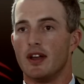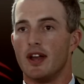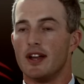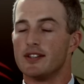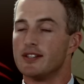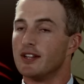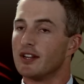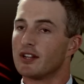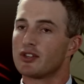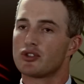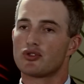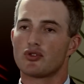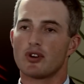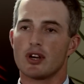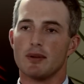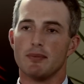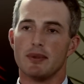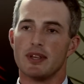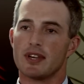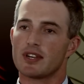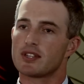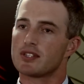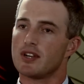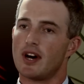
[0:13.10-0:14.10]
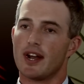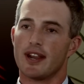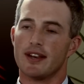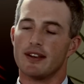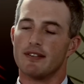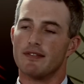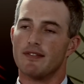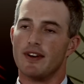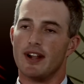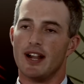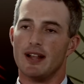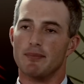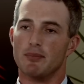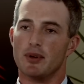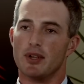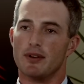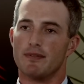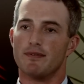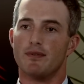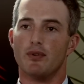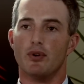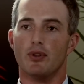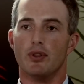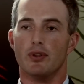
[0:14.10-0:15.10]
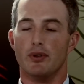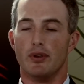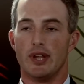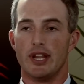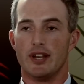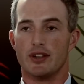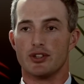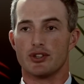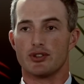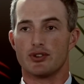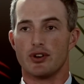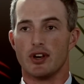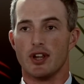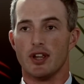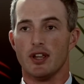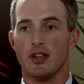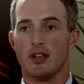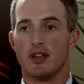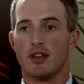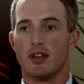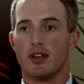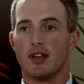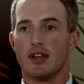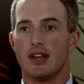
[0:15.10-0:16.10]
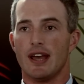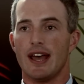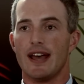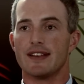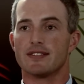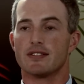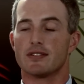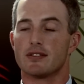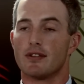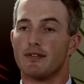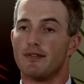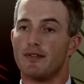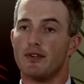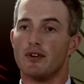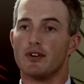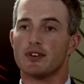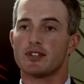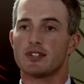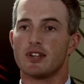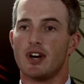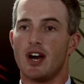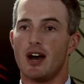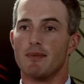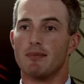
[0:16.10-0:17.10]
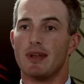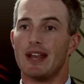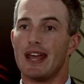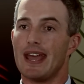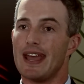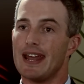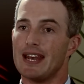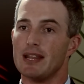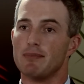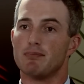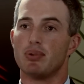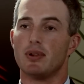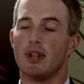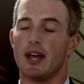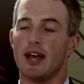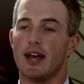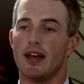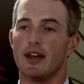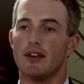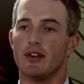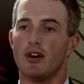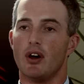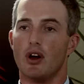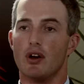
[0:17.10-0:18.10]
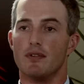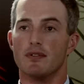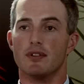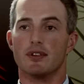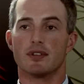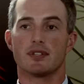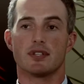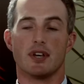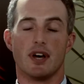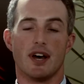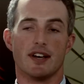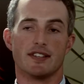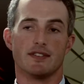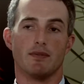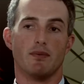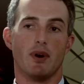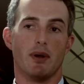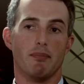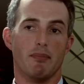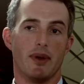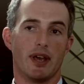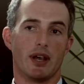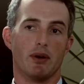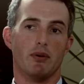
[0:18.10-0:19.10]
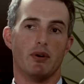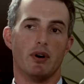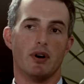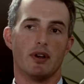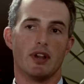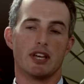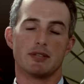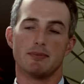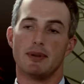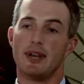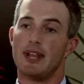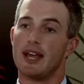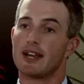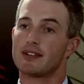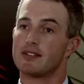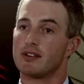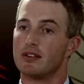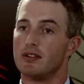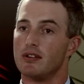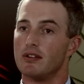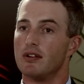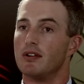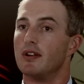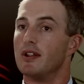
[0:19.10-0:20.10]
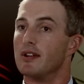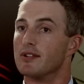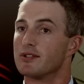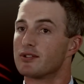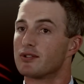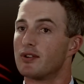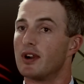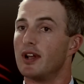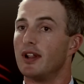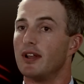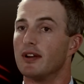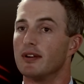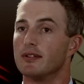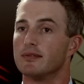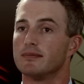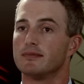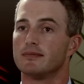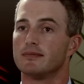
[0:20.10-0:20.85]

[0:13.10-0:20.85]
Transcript: It's an extremely exciting development for the industry as it's the first time that any plant over the size of 1 megawatt has been executed in Australia.